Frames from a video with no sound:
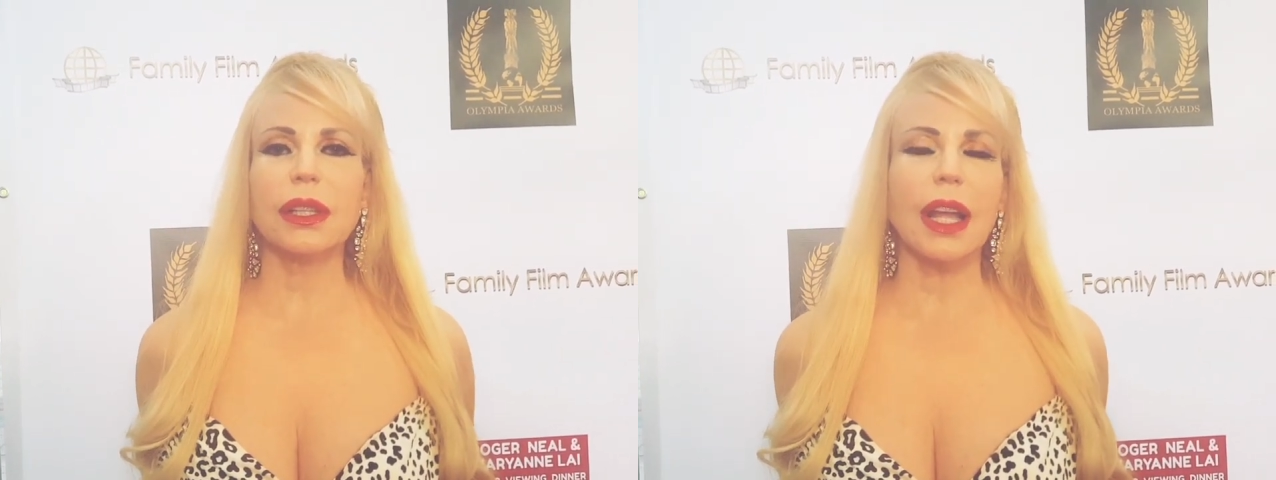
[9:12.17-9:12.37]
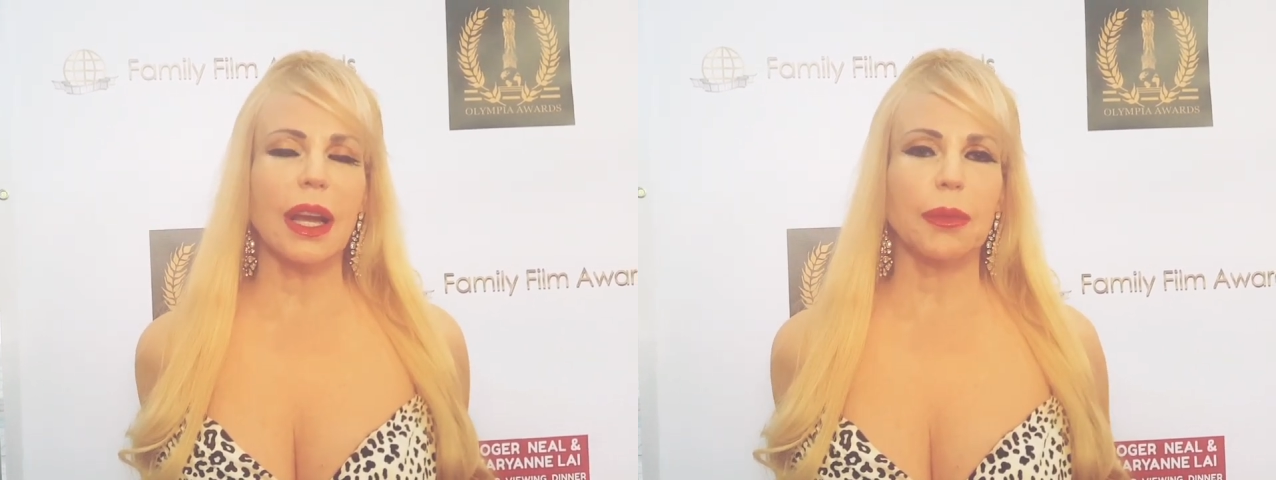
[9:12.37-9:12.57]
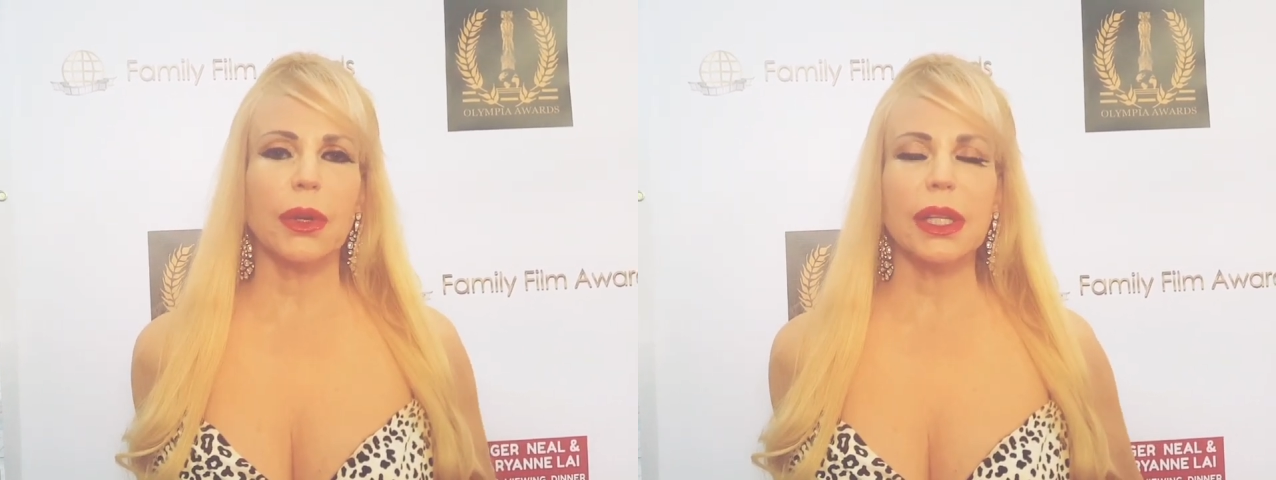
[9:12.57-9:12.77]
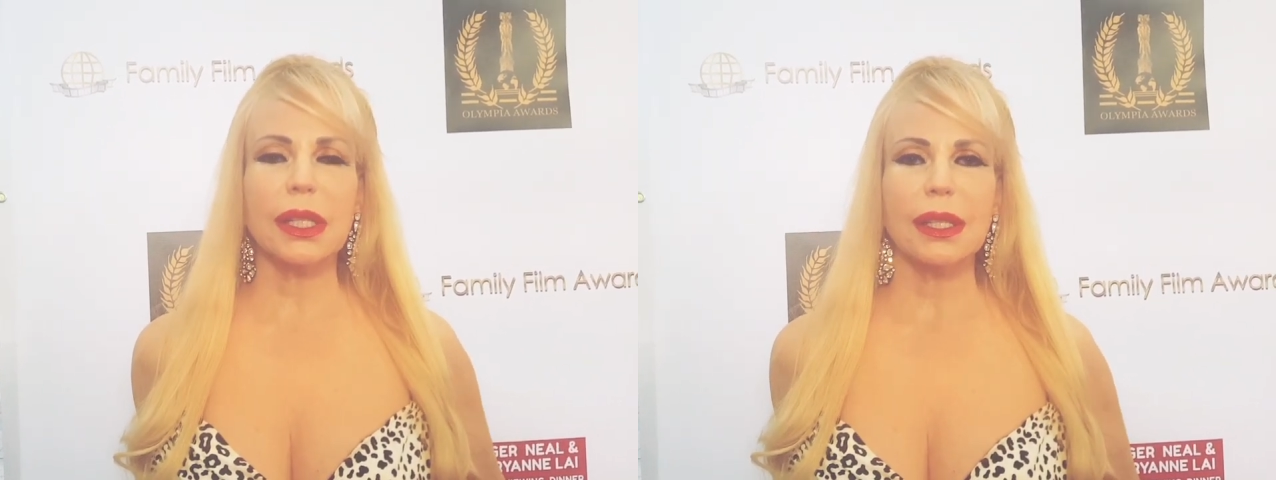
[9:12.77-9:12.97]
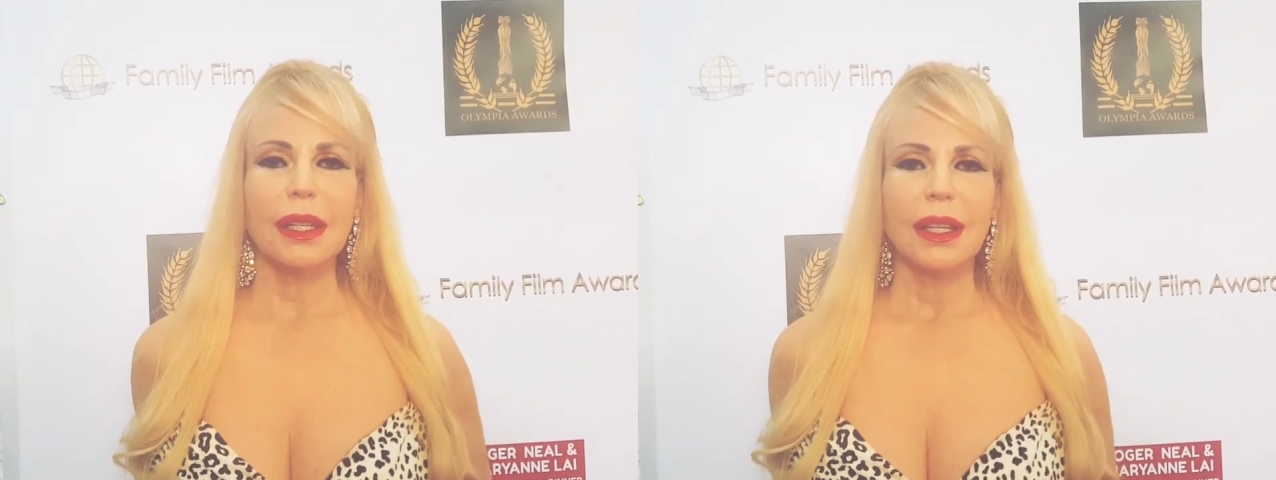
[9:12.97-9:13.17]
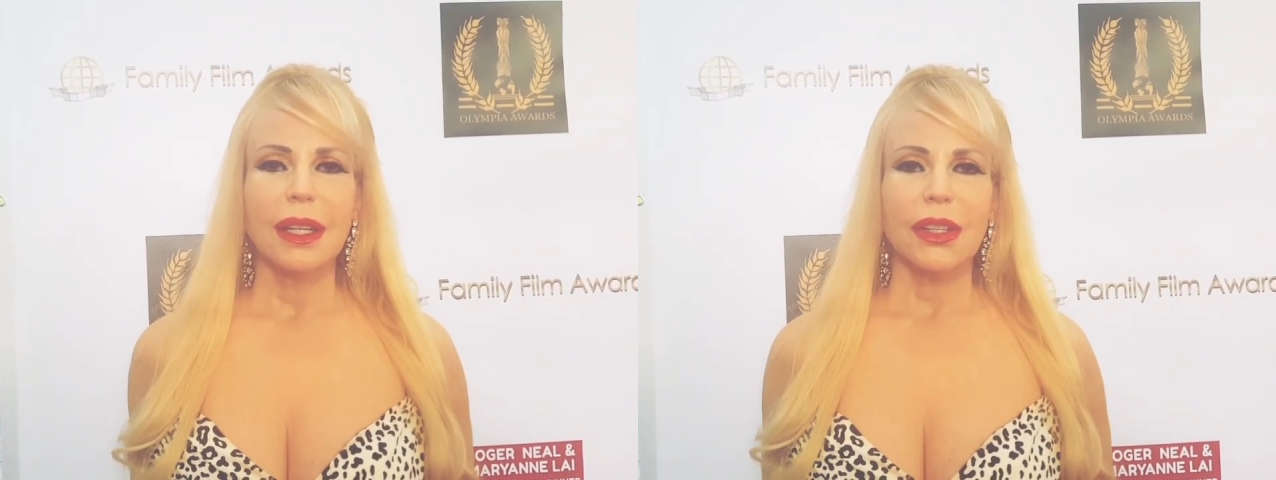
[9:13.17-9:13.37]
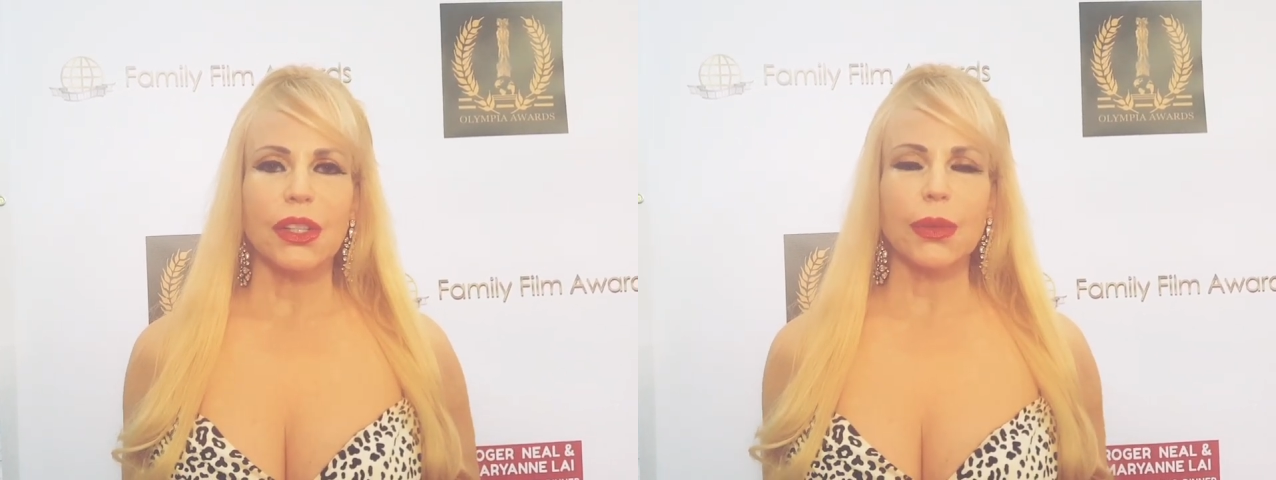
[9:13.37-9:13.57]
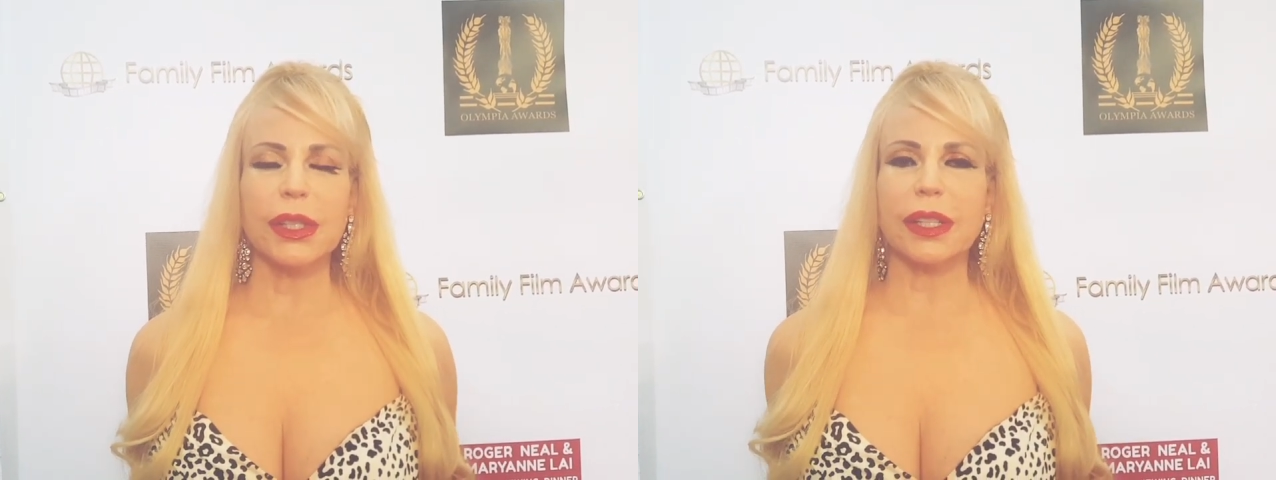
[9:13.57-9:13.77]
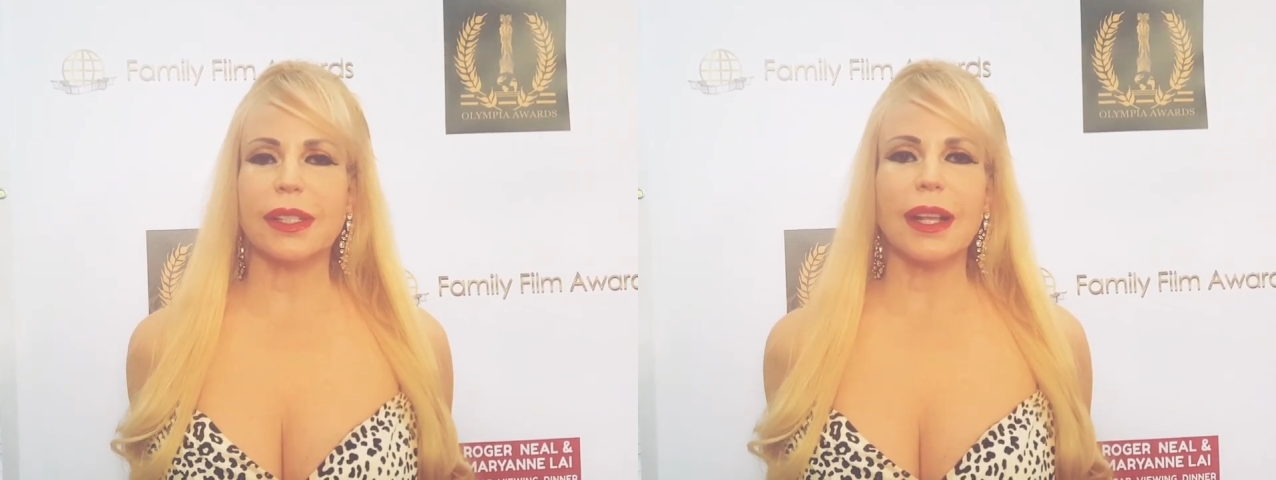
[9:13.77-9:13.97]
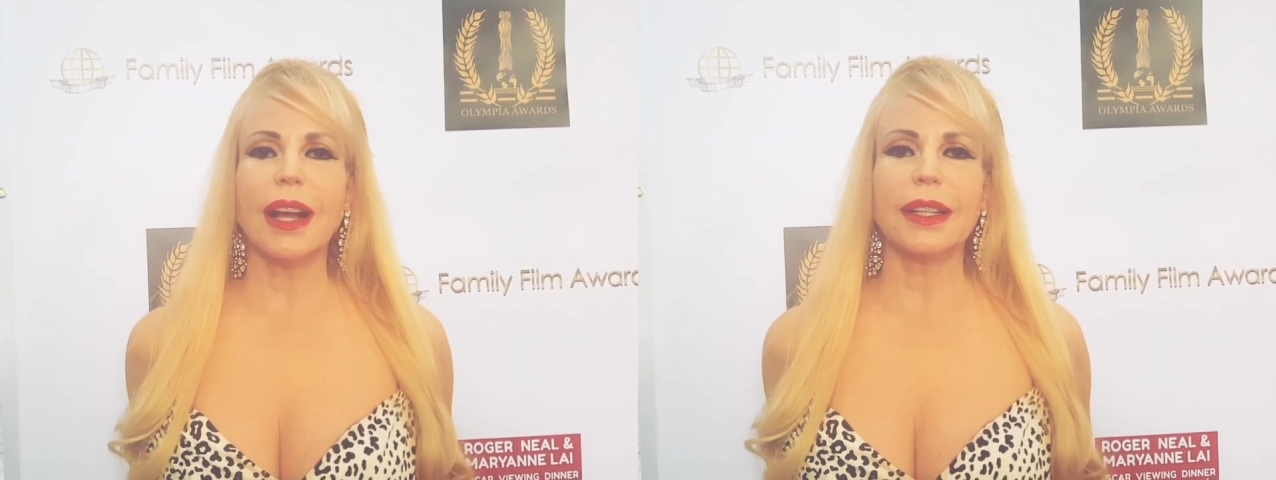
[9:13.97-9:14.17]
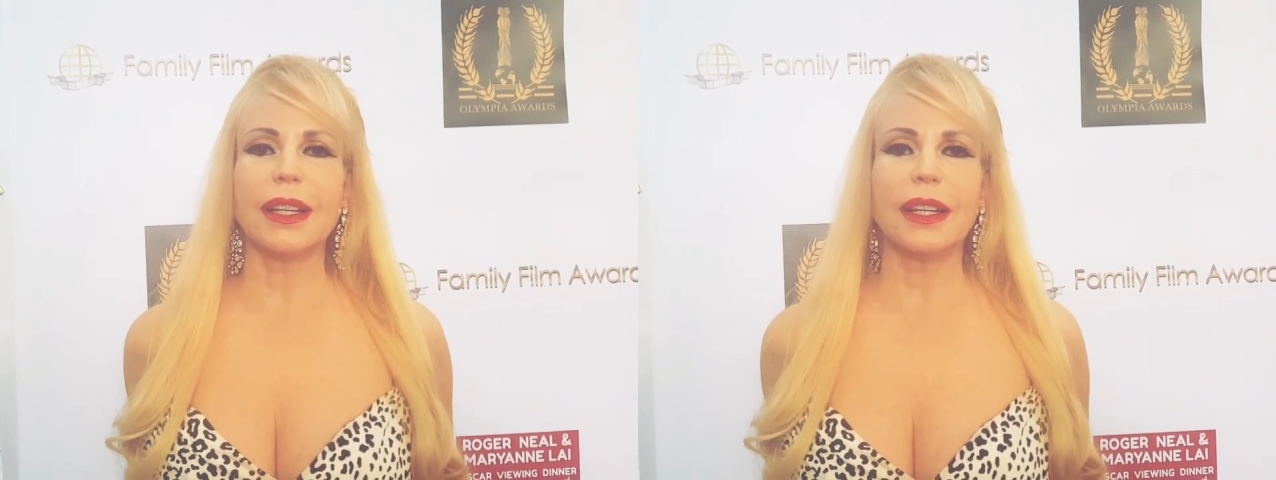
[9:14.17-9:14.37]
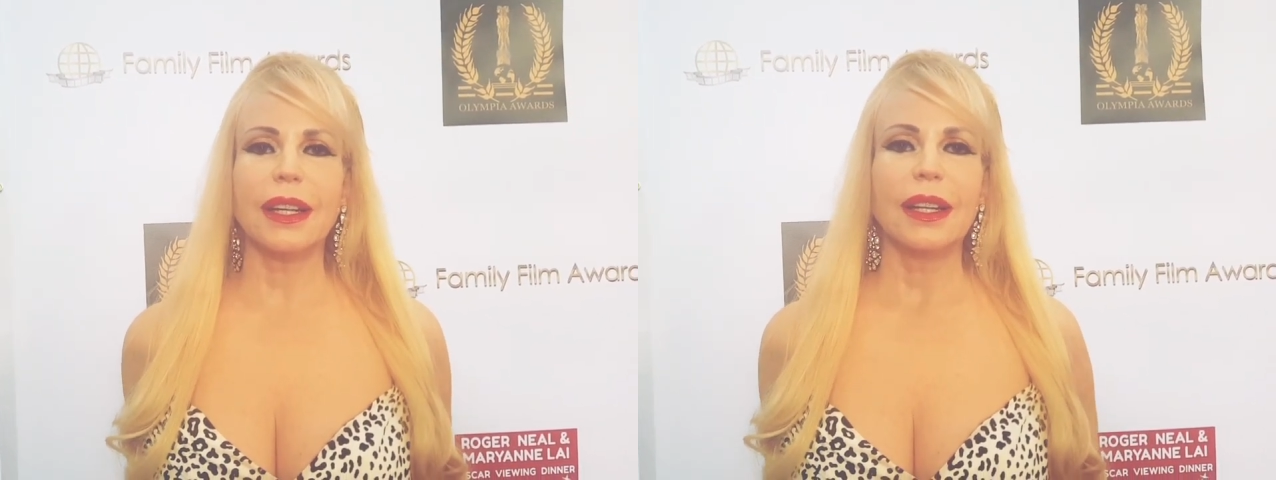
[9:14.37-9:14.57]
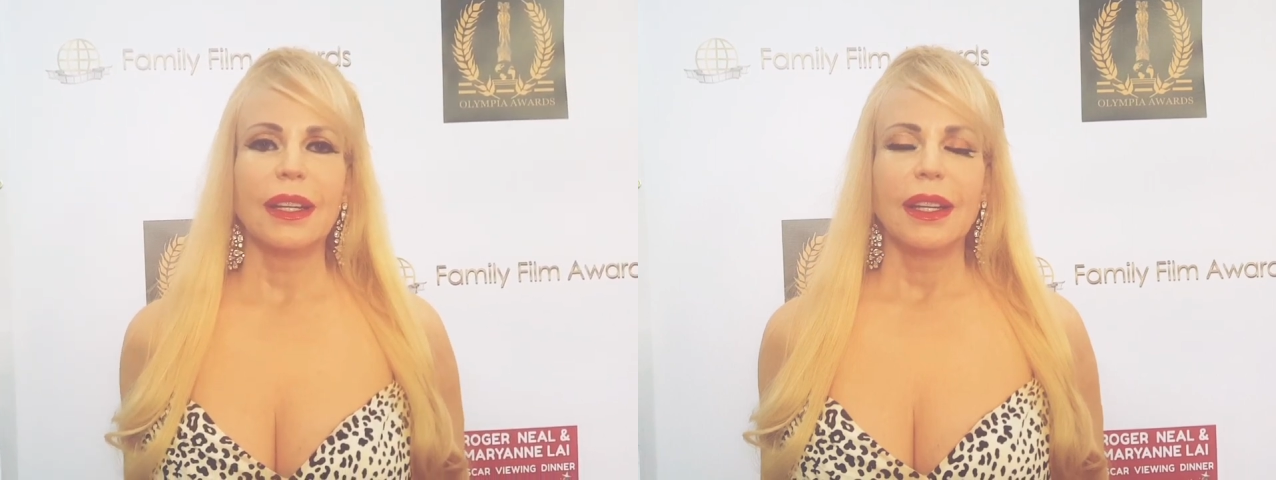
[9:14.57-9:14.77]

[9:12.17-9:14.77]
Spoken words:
glamorous. She was exciting.